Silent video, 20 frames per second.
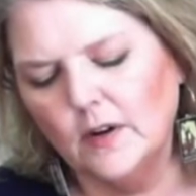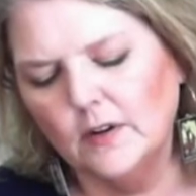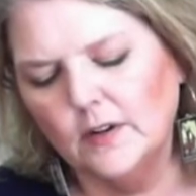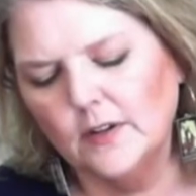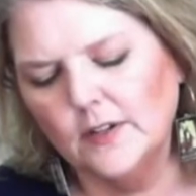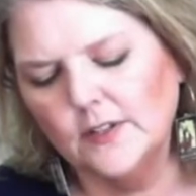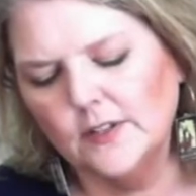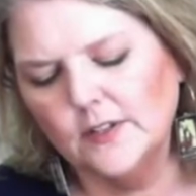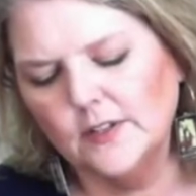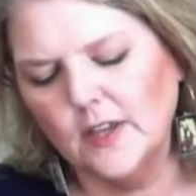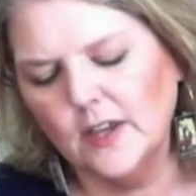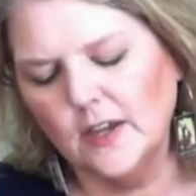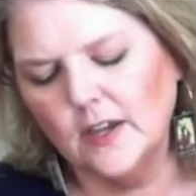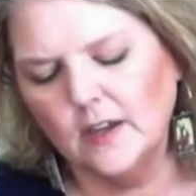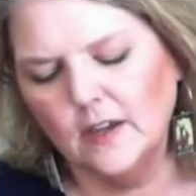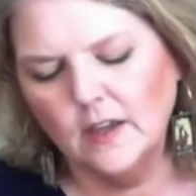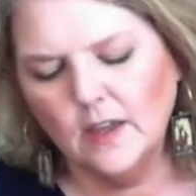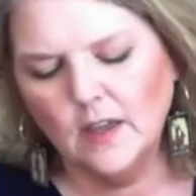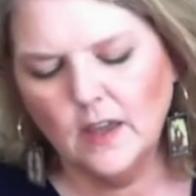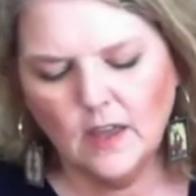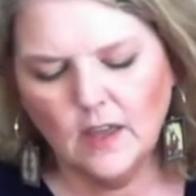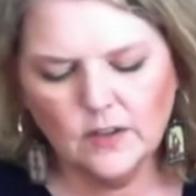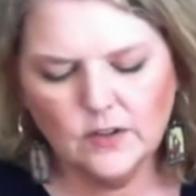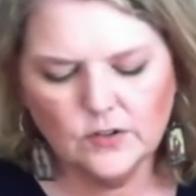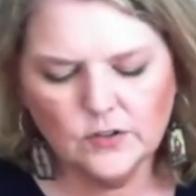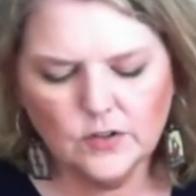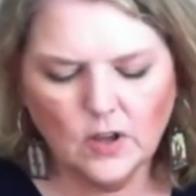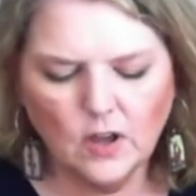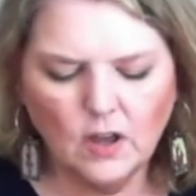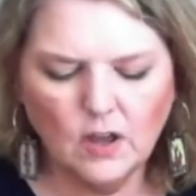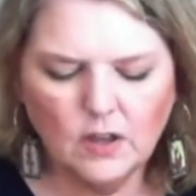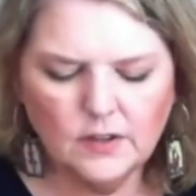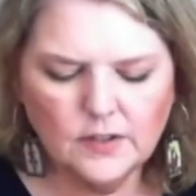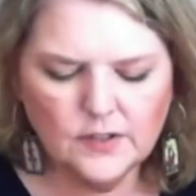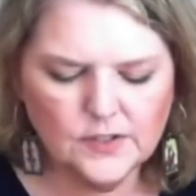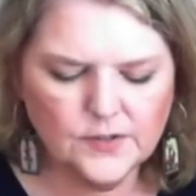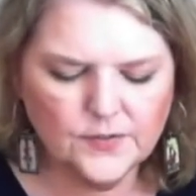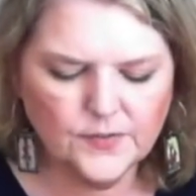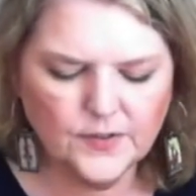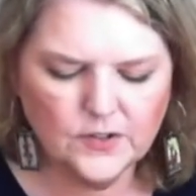It's like there's all
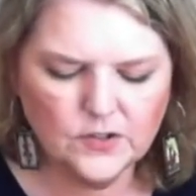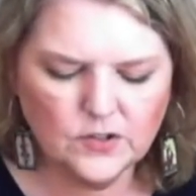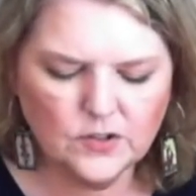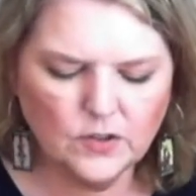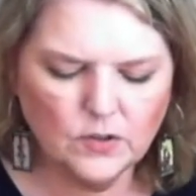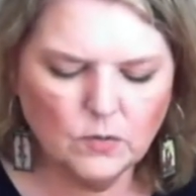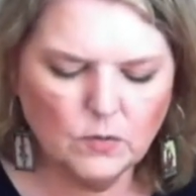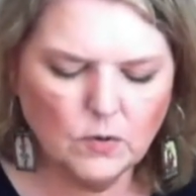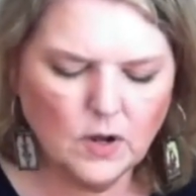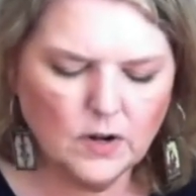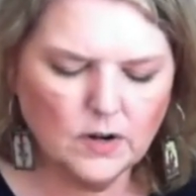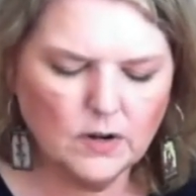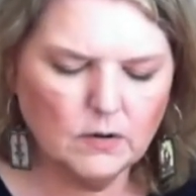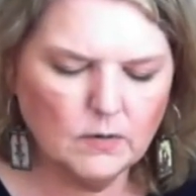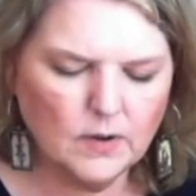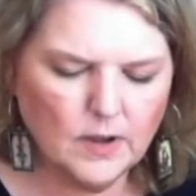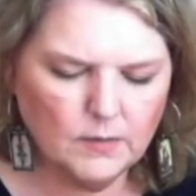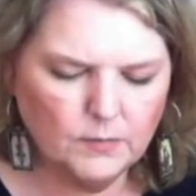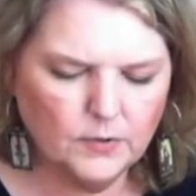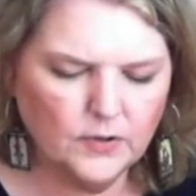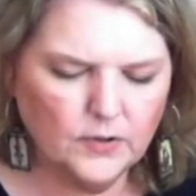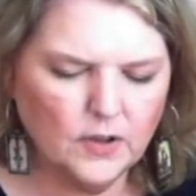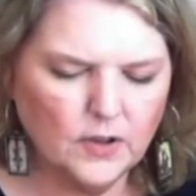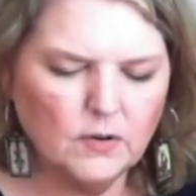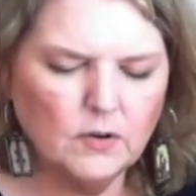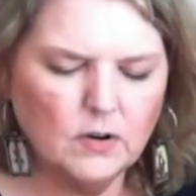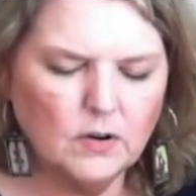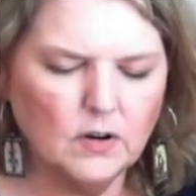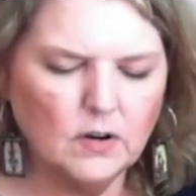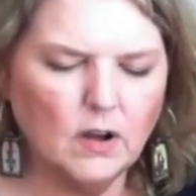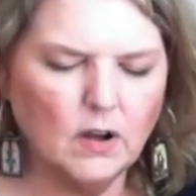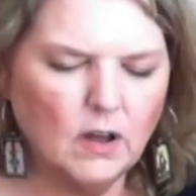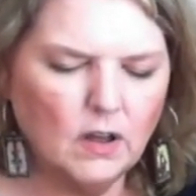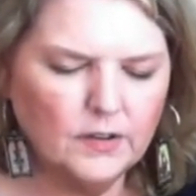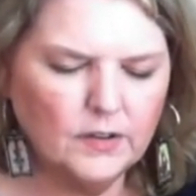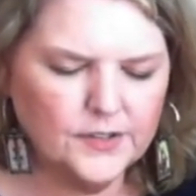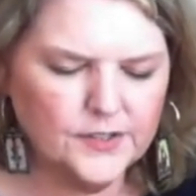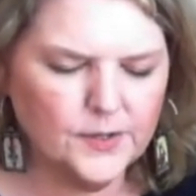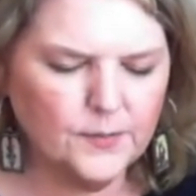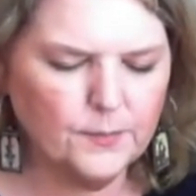these fish in the water right below her, all
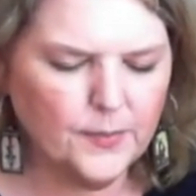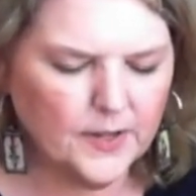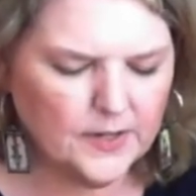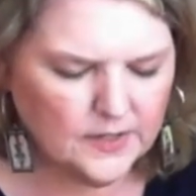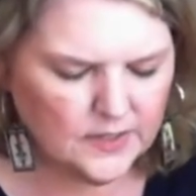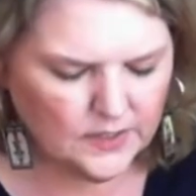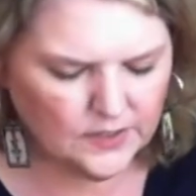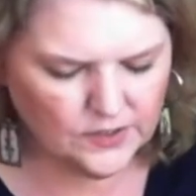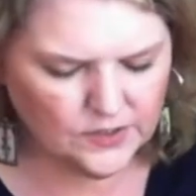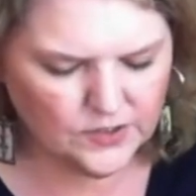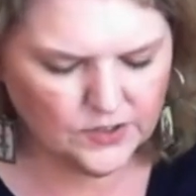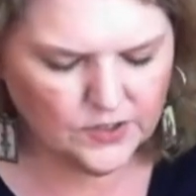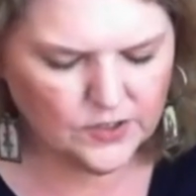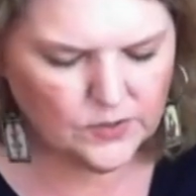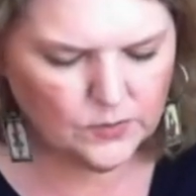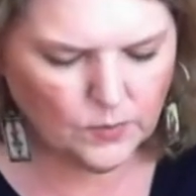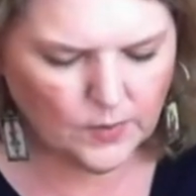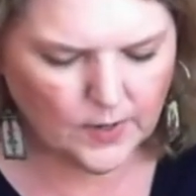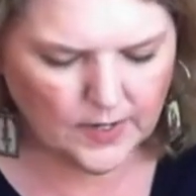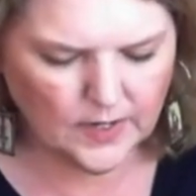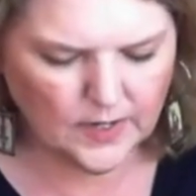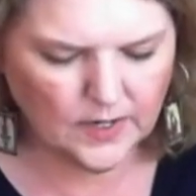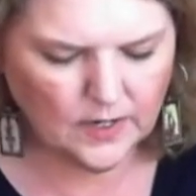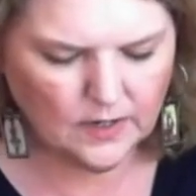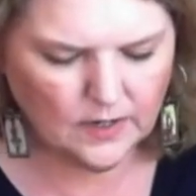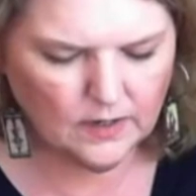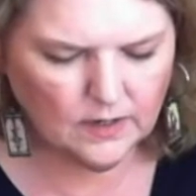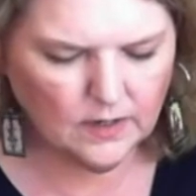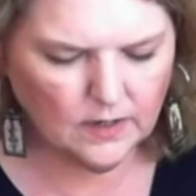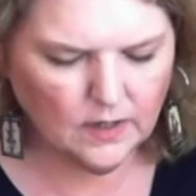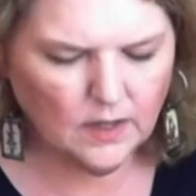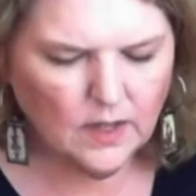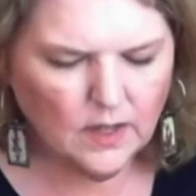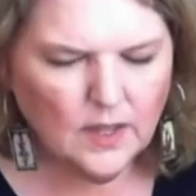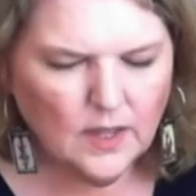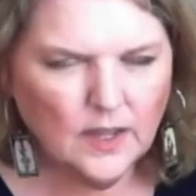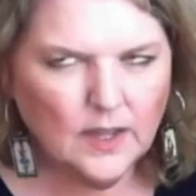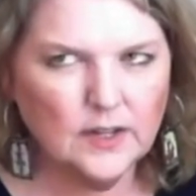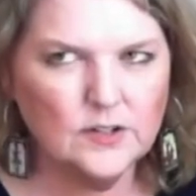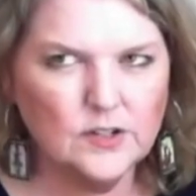this abundance just waiting.
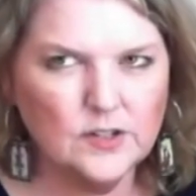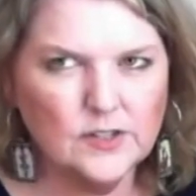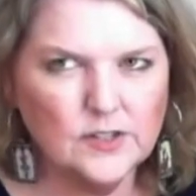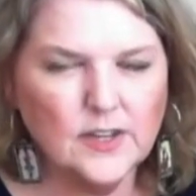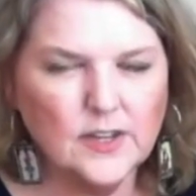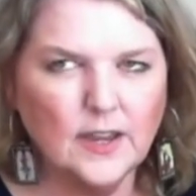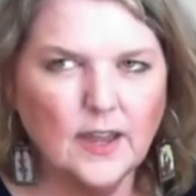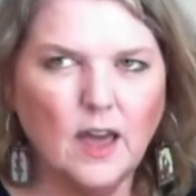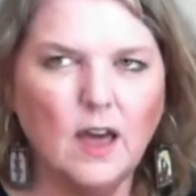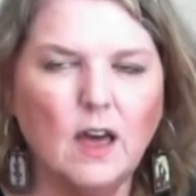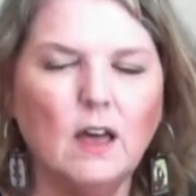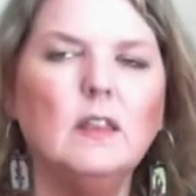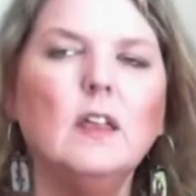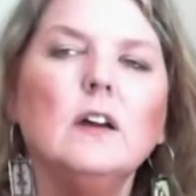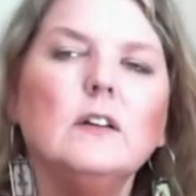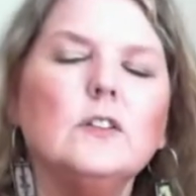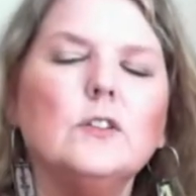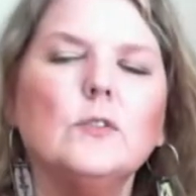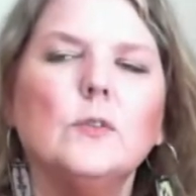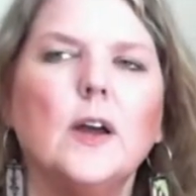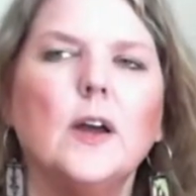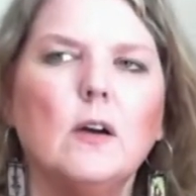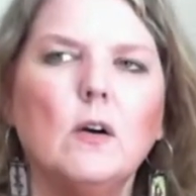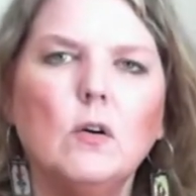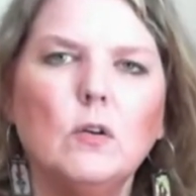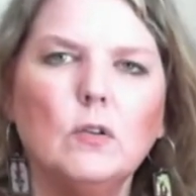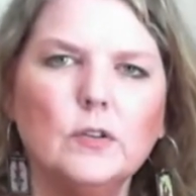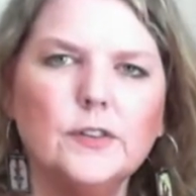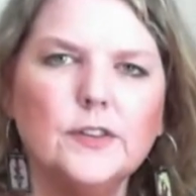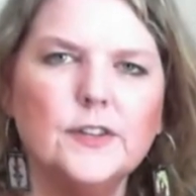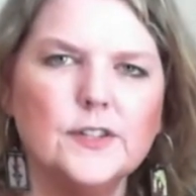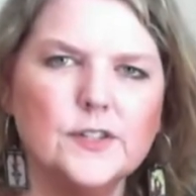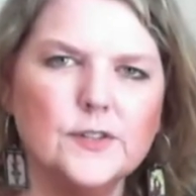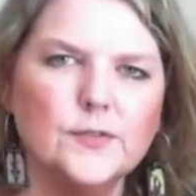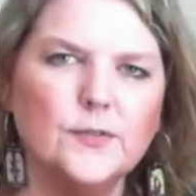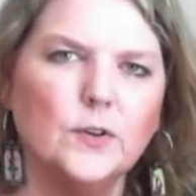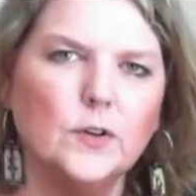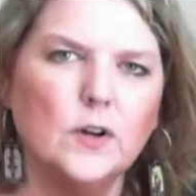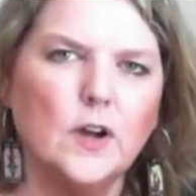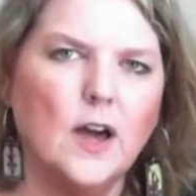And she's like, how long do I hold this
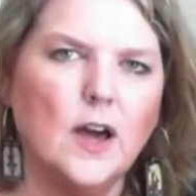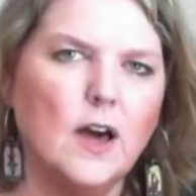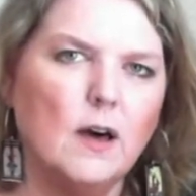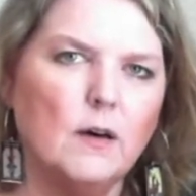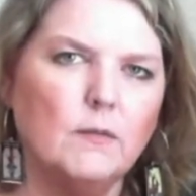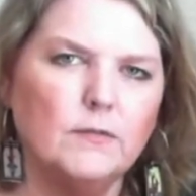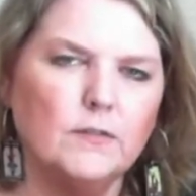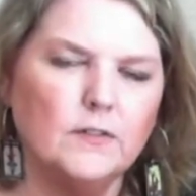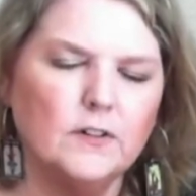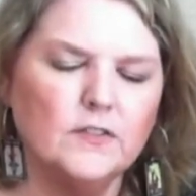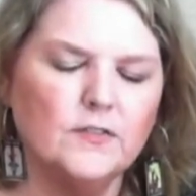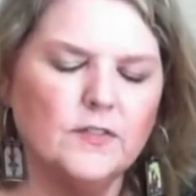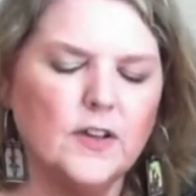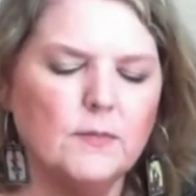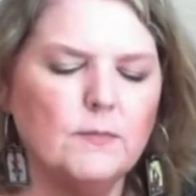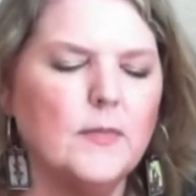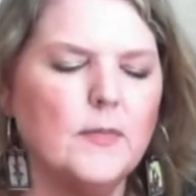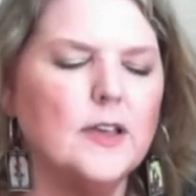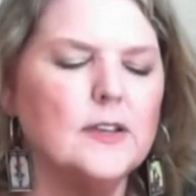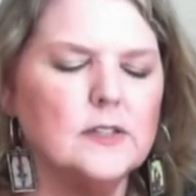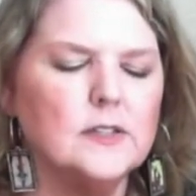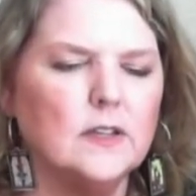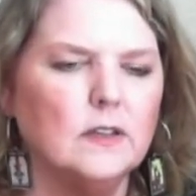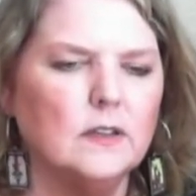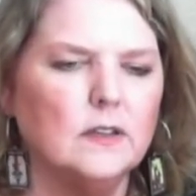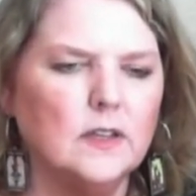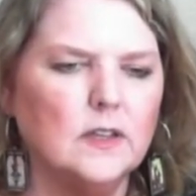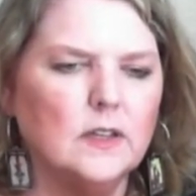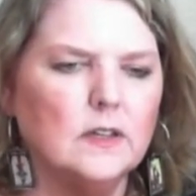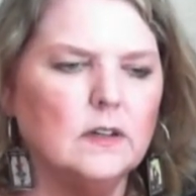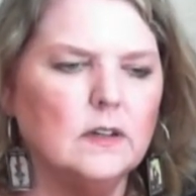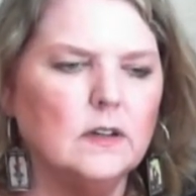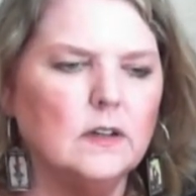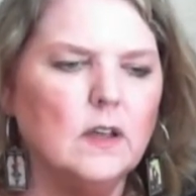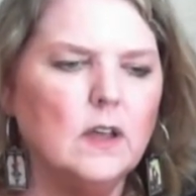full cup for divine masculine?